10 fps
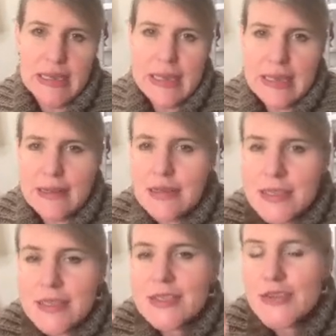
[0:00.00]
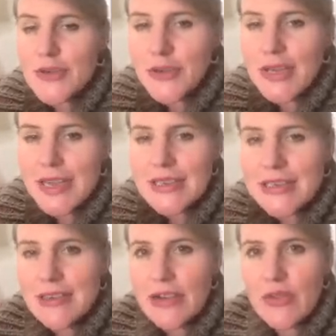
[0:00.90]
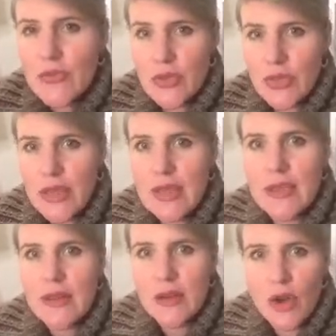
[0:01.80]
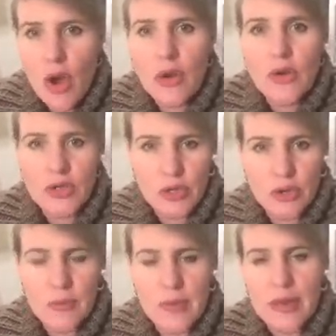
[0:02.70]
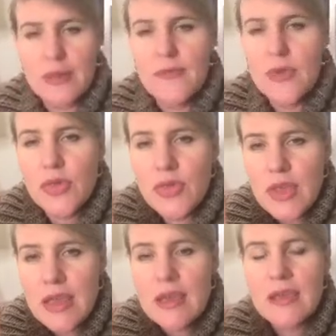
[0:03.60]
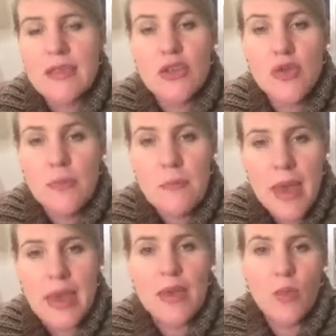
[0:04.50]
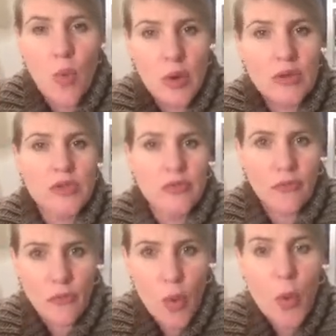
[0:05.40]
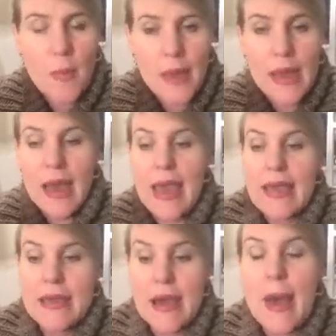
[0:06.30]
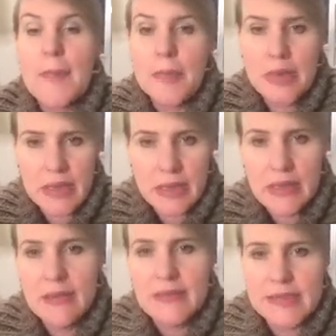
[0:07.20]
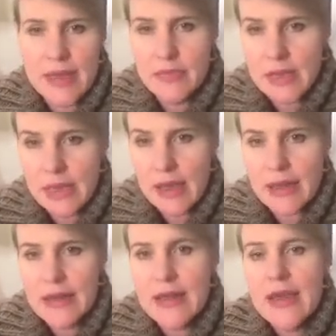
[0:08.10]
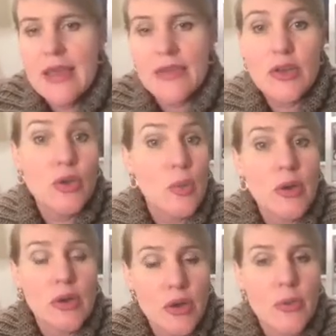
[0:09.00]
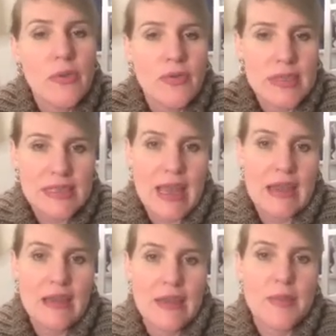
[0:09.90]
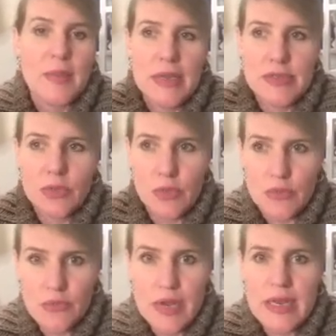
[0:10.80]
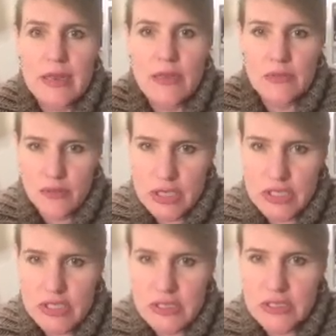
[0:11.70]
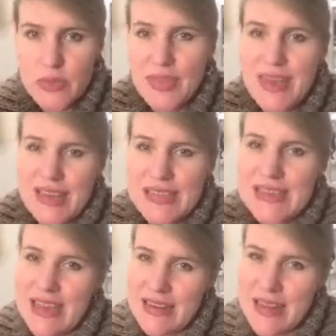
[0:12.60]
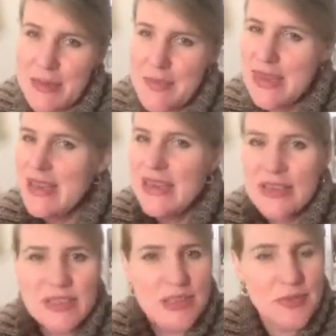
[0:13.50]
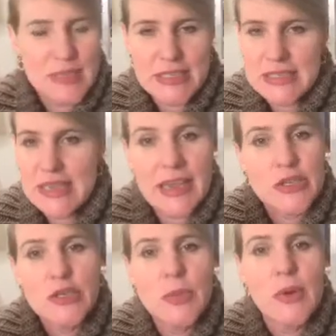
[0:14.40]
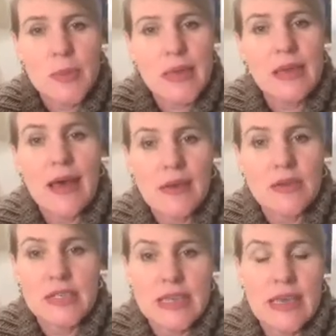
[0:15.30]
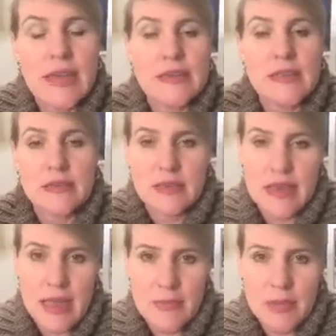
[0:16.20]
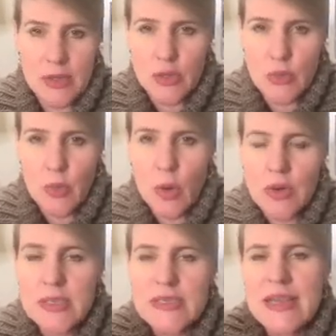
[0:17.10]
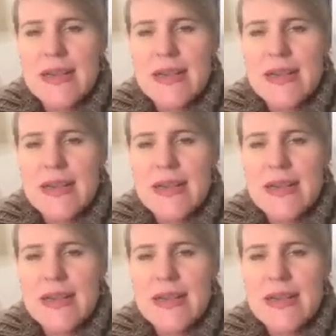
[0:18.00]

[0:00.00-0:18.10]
Now this is a good idea if you're thinking long term. If you're thinking that you may want to form a company down the line, then you want to know if there's any companies already registered with that exact name. Because if it's exact, you won't be allowed to get the name that you want.